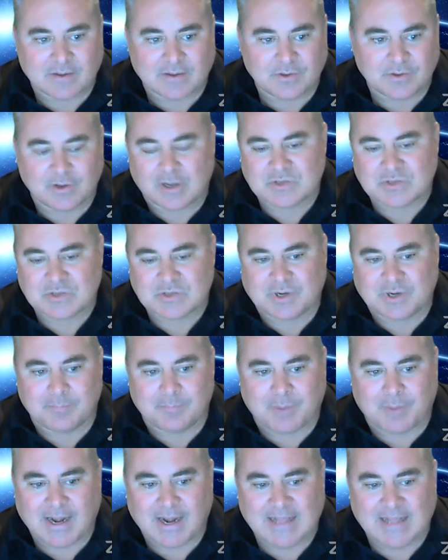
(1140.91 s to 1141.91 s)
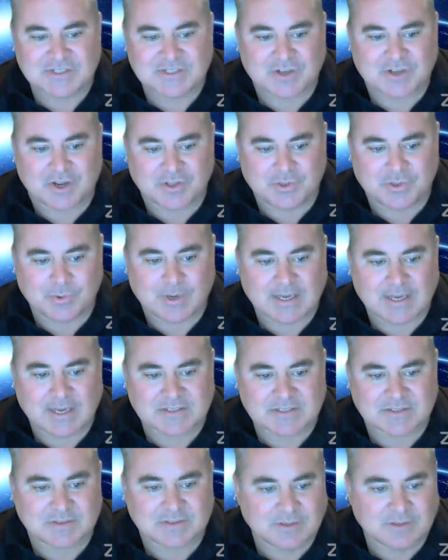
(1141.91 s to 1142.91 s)
You can also get on
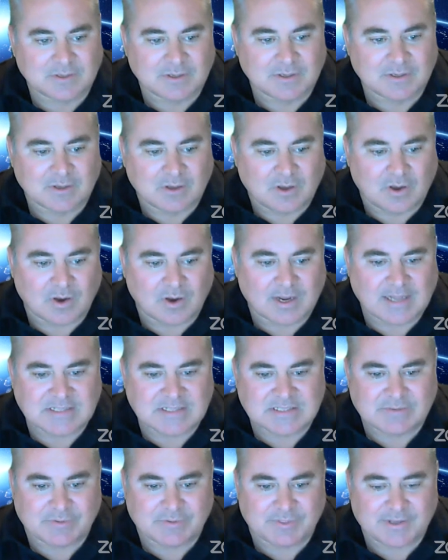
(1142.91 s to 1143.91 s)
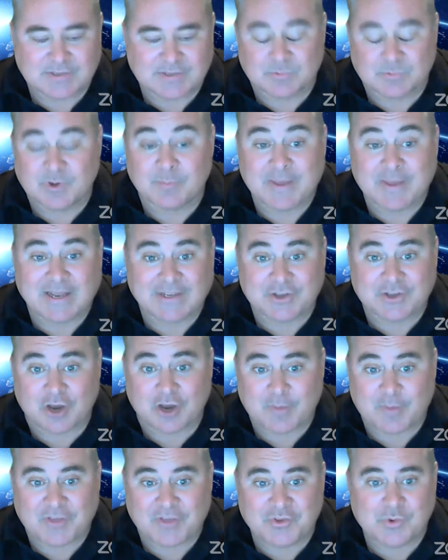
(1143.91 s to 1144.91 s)
Binance.us, all kinds of different things. We are mainly
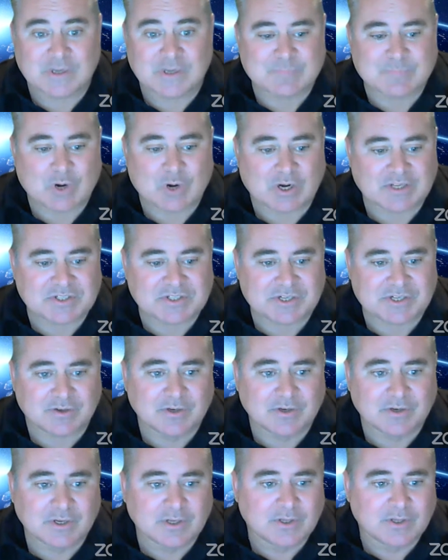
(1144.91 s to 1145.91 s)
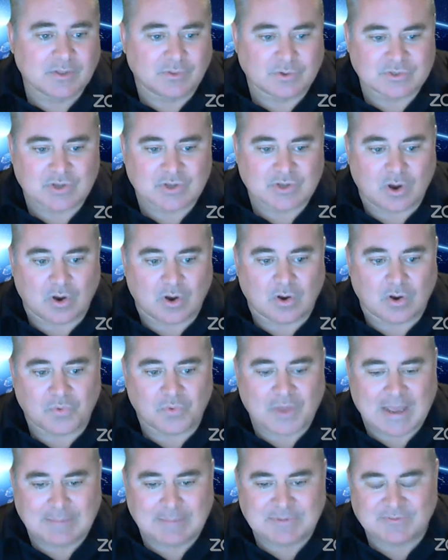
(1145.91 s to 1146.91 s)
talking about US markets here. There's all
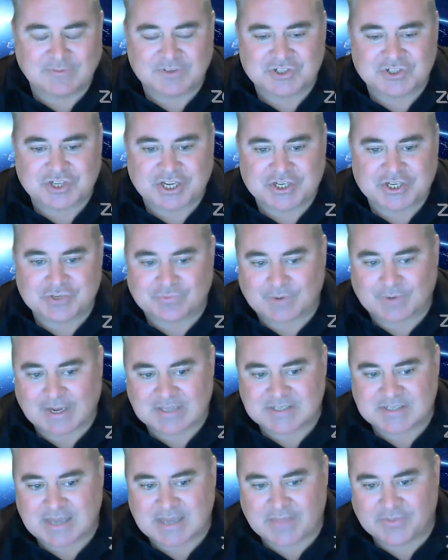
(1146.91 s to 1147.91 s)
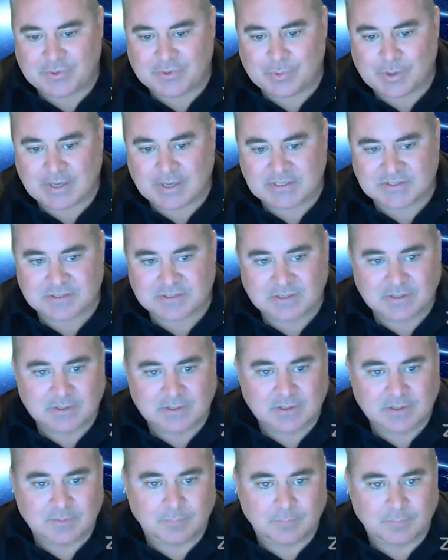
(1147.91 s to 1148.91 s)
types of exchanges for outside the US,
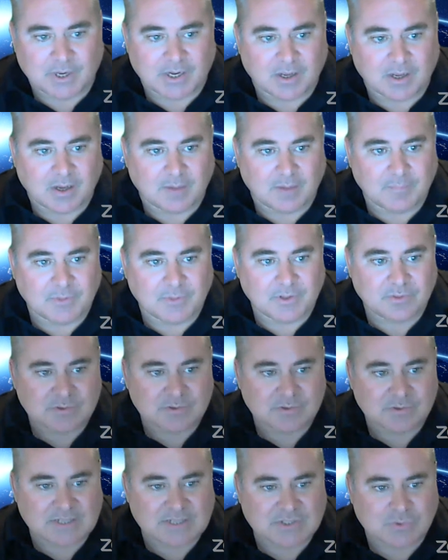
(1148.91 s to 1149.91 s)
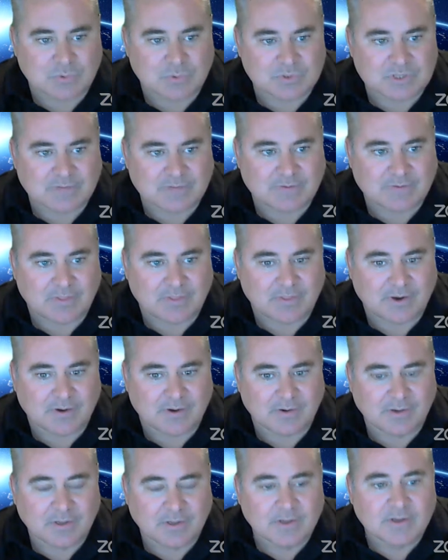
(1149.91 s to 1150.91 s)
but there's lots of cool stuff on
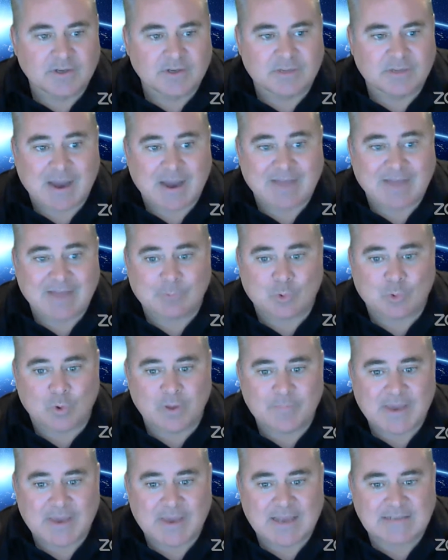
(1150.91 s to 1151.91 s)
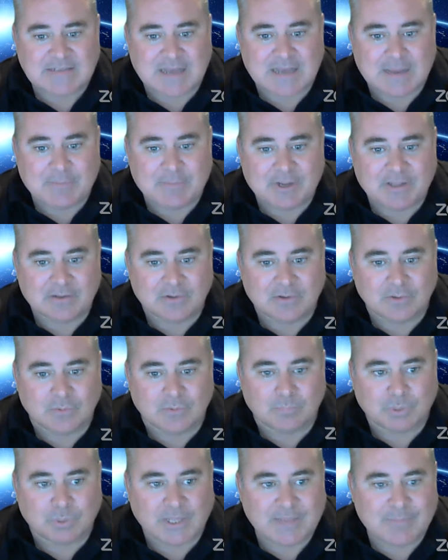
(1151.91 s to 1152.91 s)
there. To buy from Coinbase, I'm going to hit a little
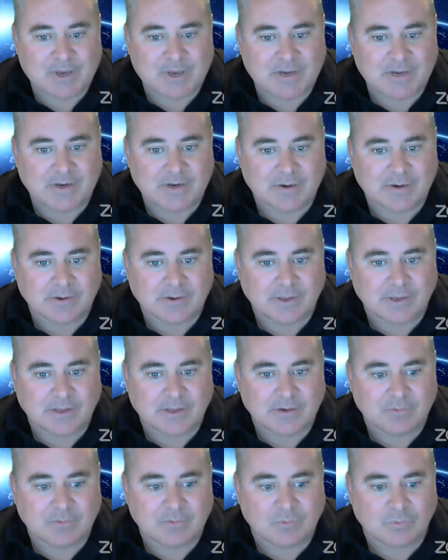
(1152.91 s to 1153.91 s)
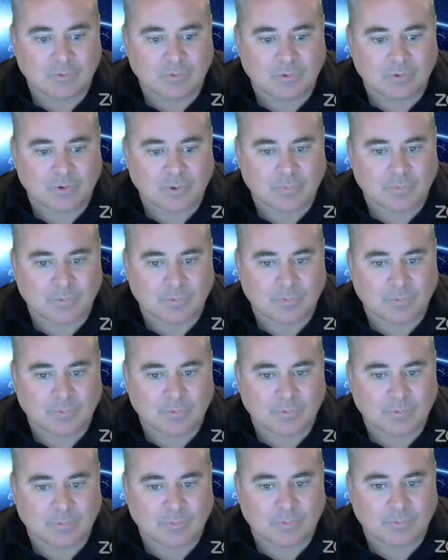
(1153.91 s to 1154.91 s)
play button here and go through
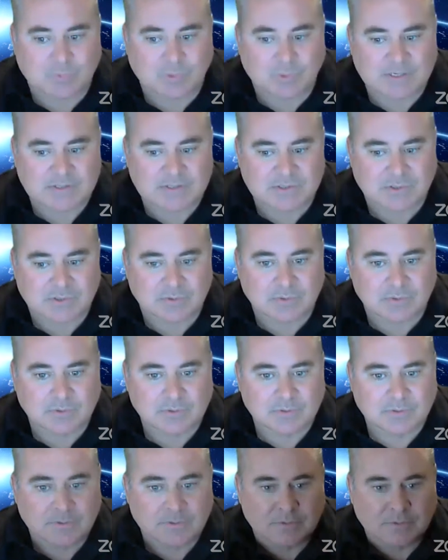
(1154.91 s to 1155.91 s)
this real quick. So, okay.